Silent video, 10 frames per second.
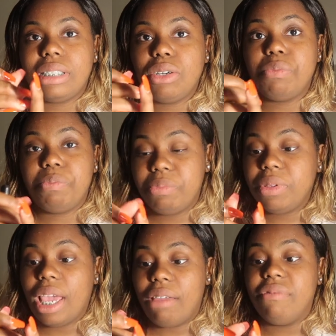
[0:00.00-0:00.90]
still
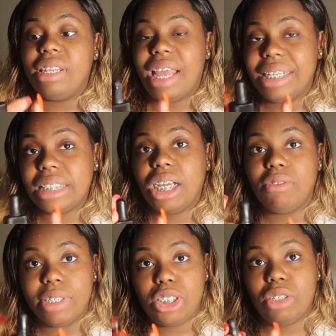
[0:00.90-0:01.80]
gave nice
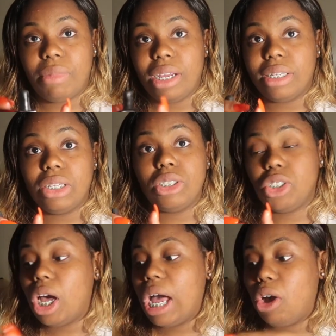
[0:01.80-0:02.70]
coverage to my
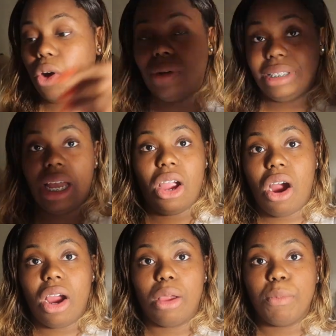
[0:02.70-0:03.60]
whole entire
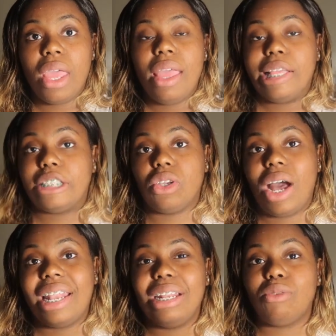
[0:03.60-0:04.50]
arm. So
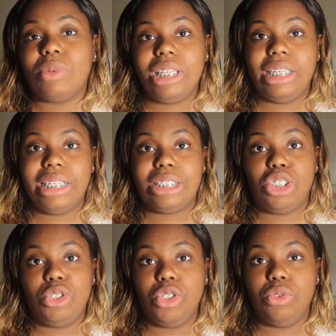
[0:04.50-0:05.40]
I didn't really need to
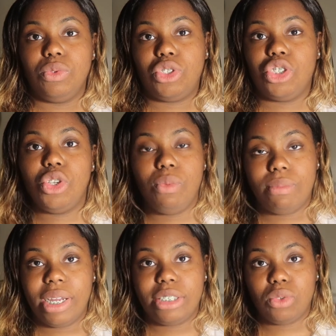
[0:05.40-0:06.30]
do too
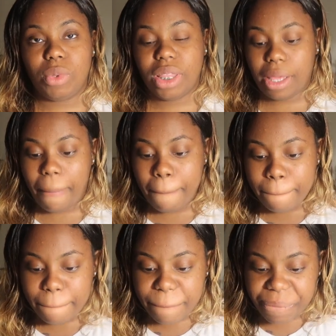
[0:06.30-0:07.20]
much with it
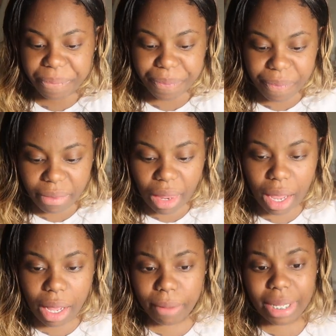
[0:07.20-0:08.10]

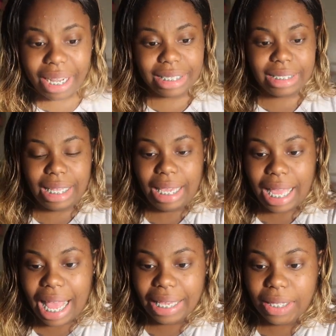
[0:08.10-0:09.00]
um, the next thing
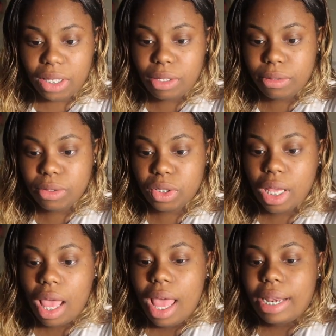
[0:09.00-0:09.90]
i use
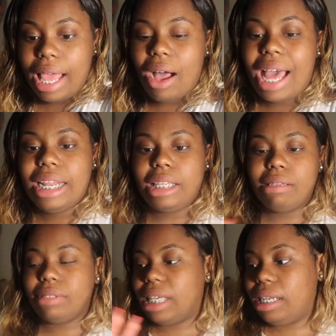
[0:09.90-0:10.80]
now i didn't
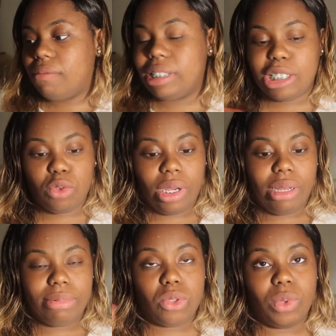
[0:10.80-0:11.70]
use any of the
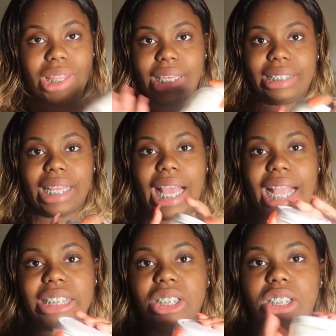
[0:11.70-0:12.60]
scrubs with this i
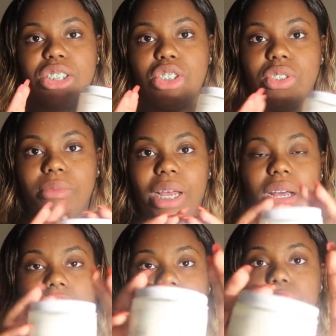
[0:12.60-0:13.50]
actually just used my
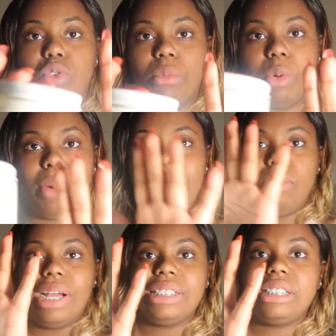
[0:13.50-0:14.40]
um, normal body
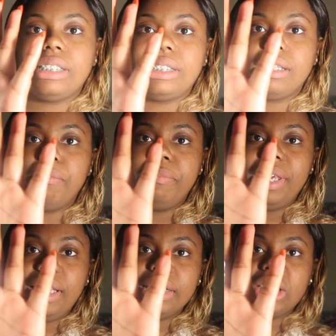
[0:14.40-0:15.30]
wash this is the
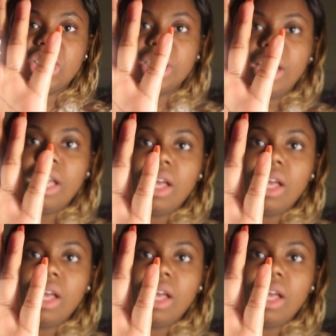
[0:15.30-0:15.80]
peach